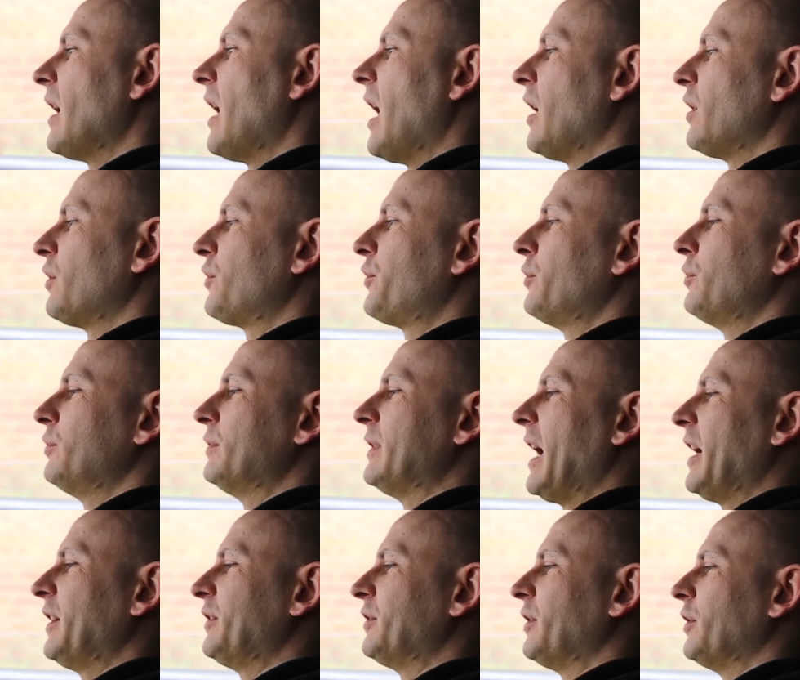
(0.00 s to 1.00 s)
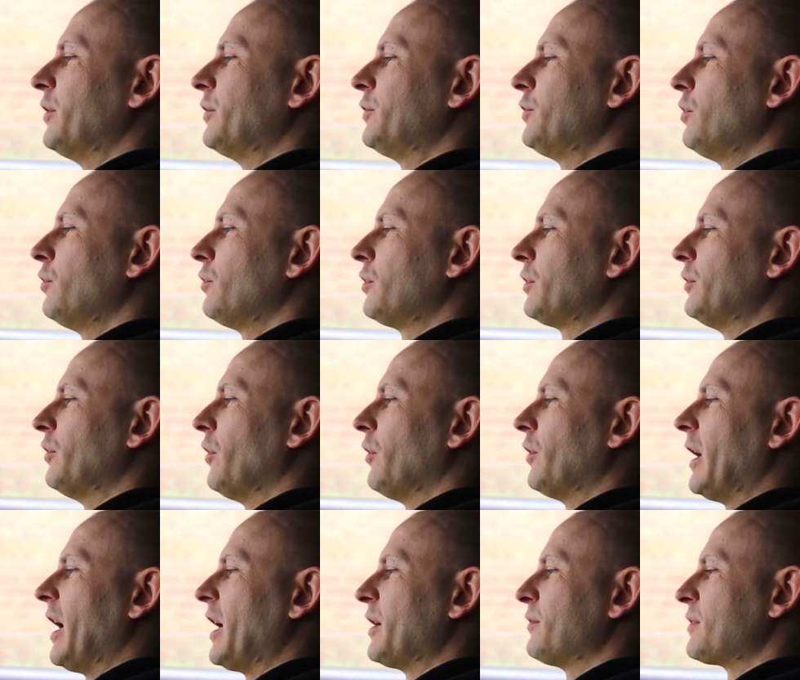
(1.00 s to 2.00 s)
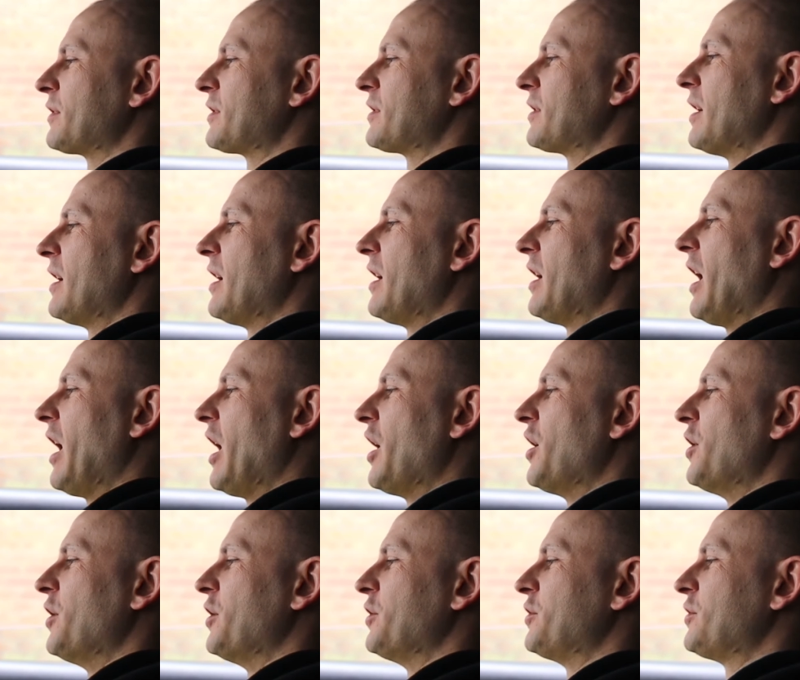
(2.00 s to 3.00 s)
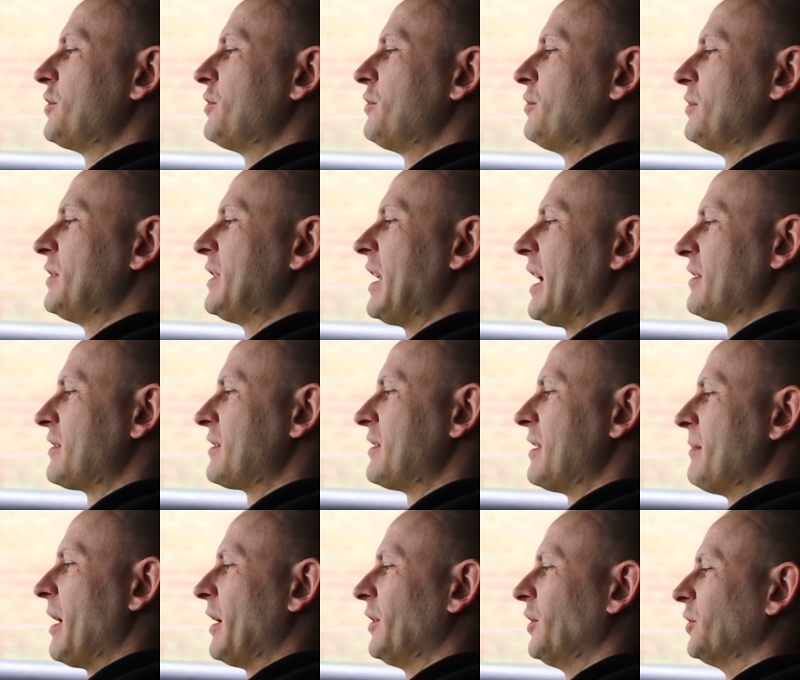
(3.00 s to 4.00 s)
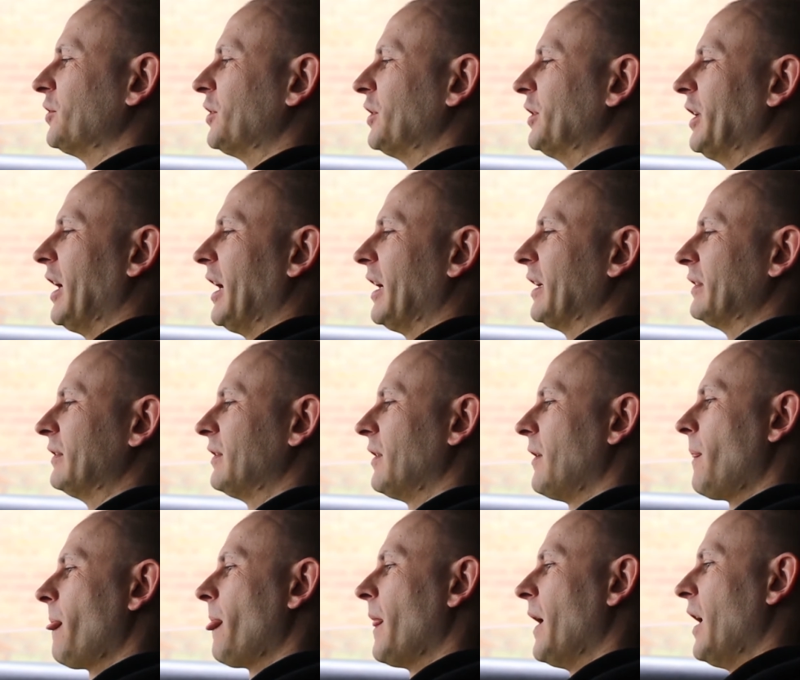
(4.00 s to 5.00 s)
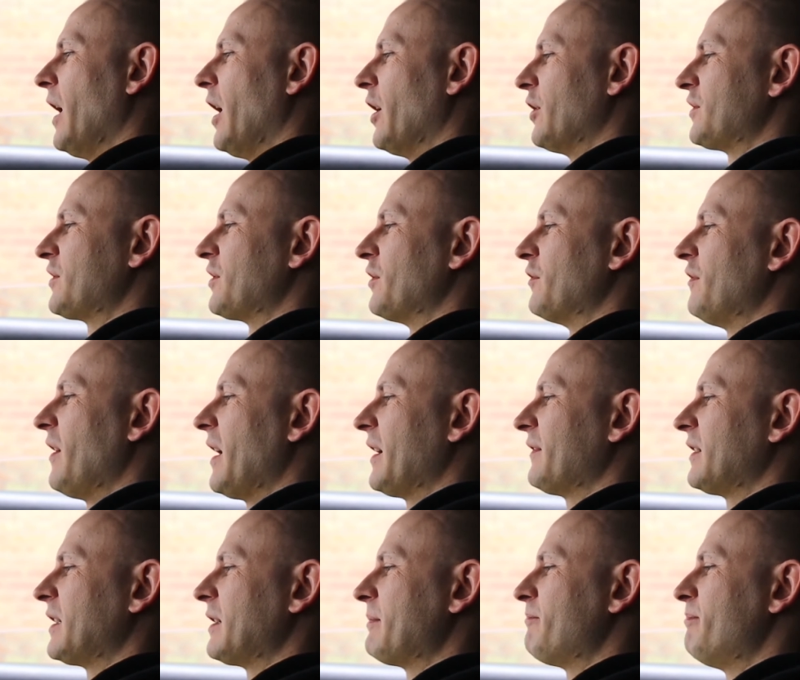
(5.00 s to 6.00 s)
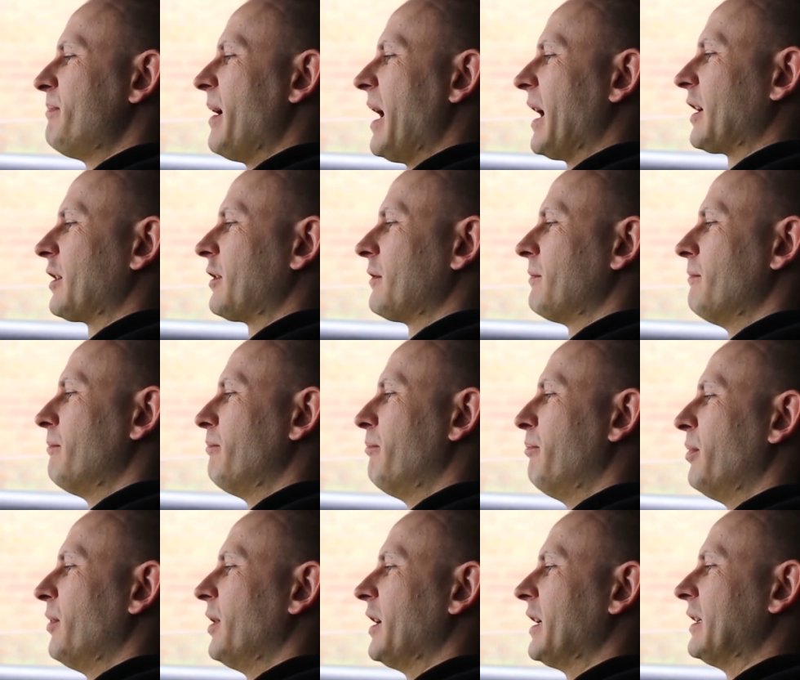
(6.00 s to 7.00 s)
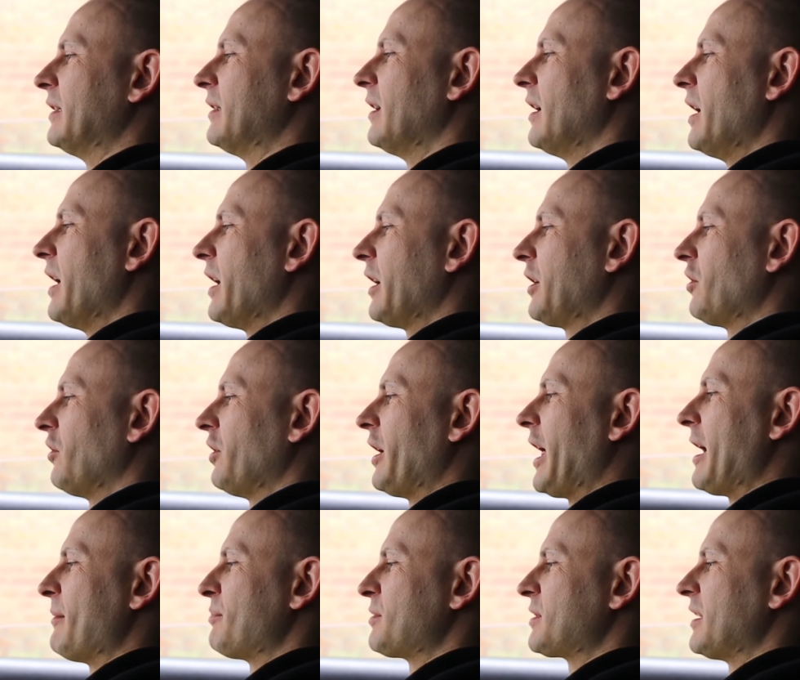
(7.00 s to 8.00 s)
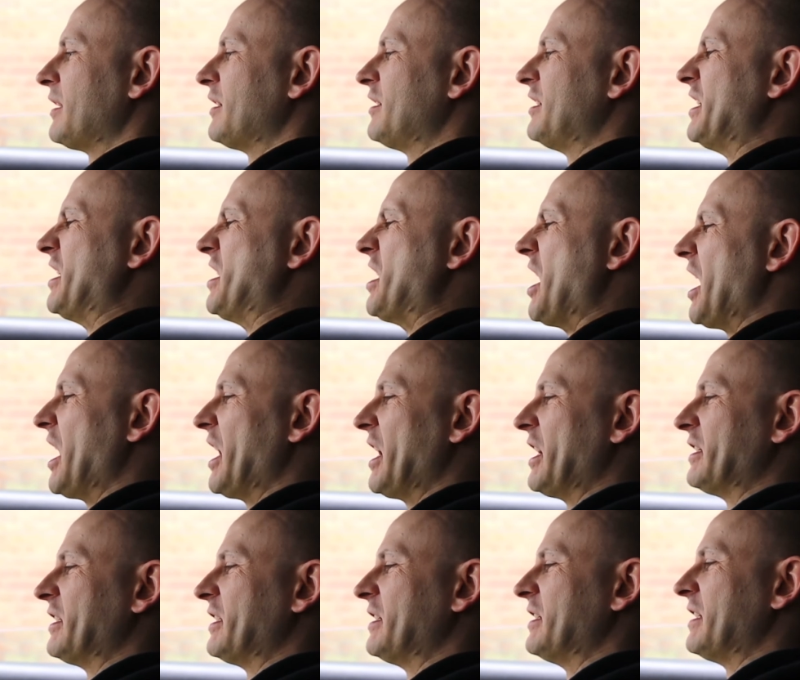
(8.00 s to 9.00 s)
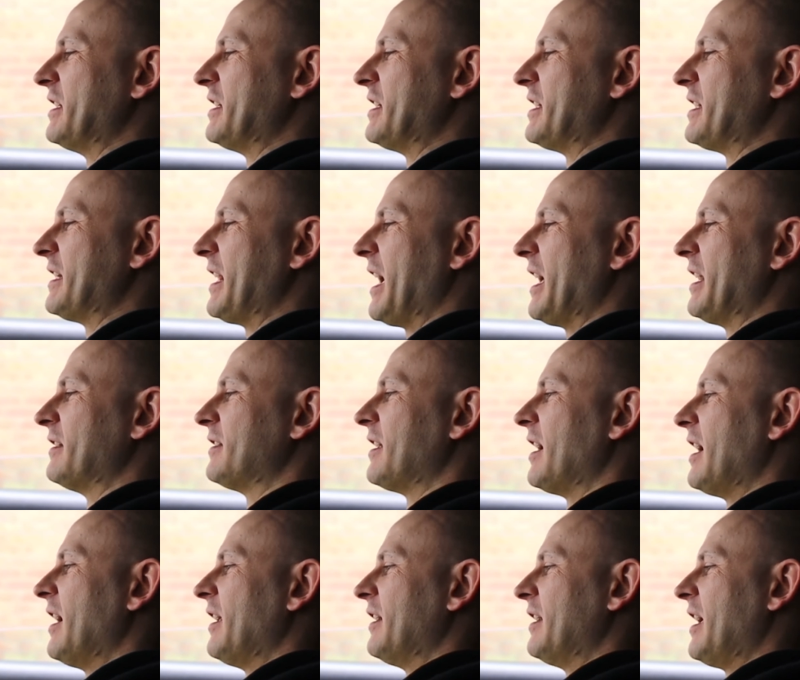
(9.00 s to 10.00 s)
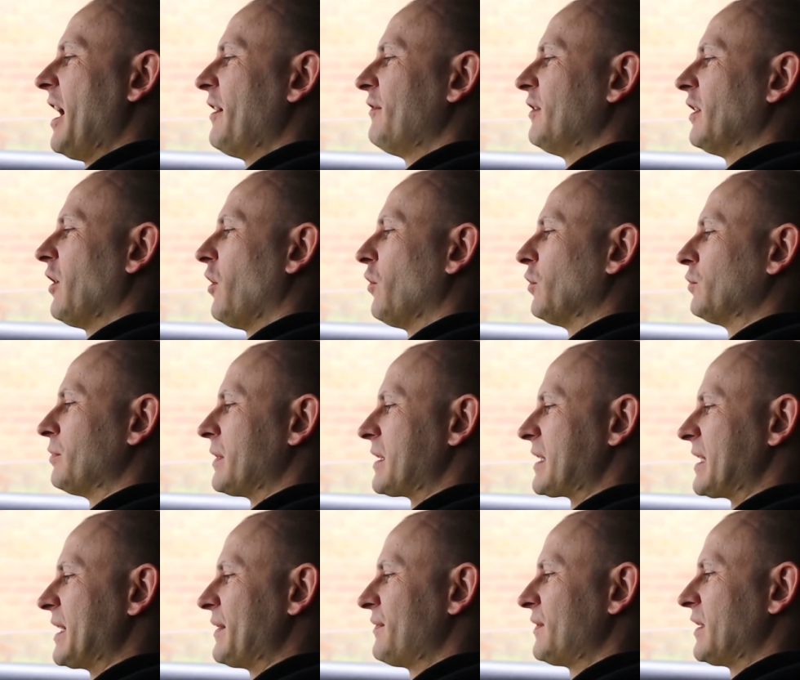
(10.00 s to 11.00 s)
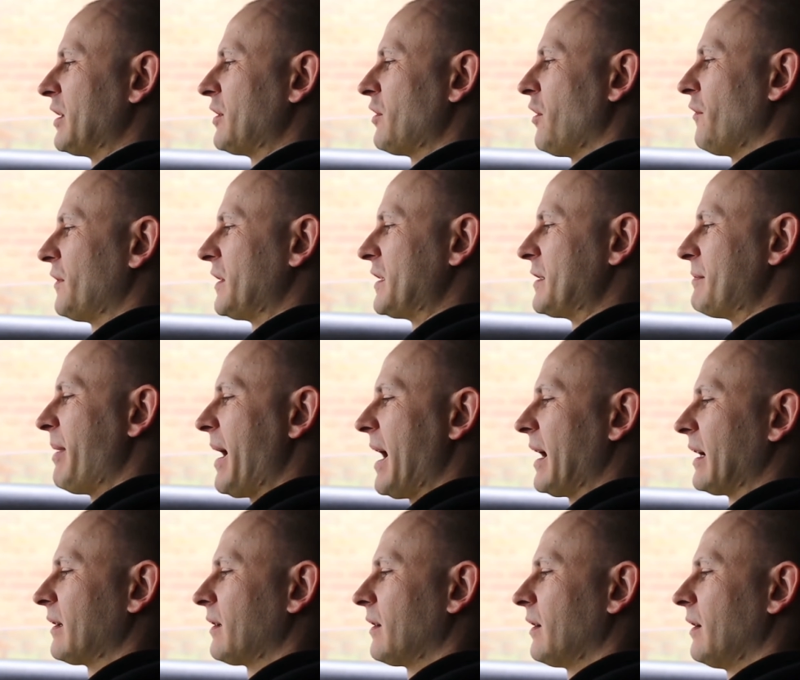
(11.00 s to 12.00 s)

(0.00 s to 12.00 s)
although neither Tuk nor I was urged to test them another night. Our surviving pack breed collapsed and died in its stand. The heavy load was lifted off its back.